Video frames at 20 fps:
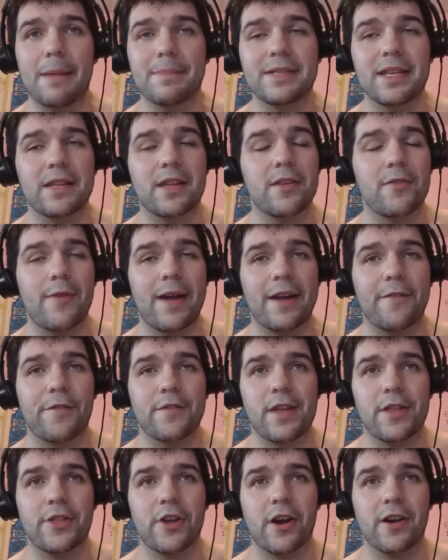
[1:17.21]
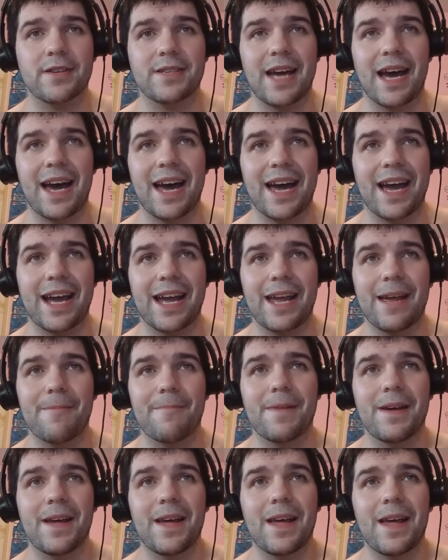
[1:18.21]
comes into the ring for the third
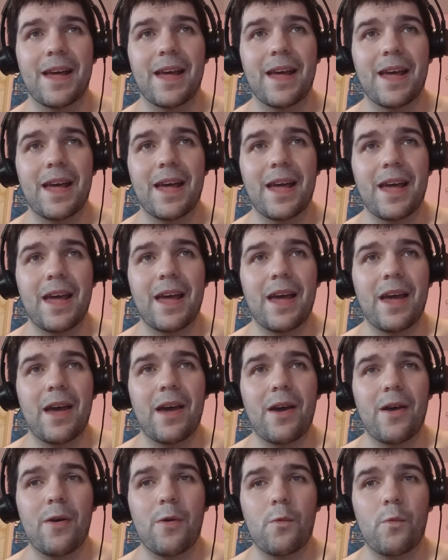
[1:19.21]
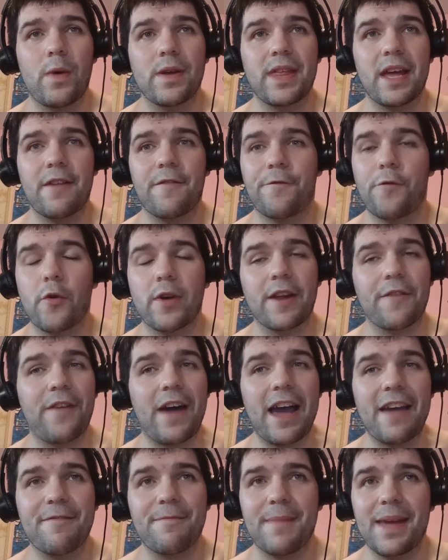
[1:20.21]
time within
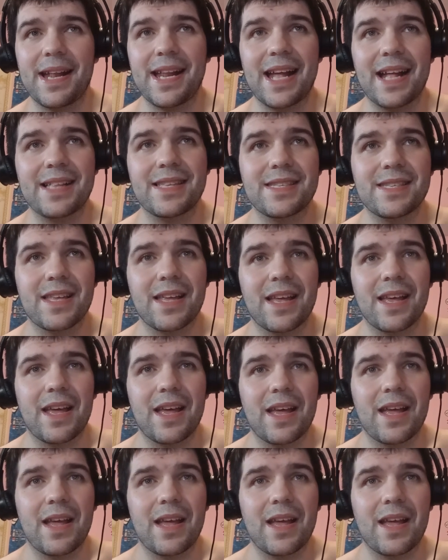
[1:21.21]
45 minutes.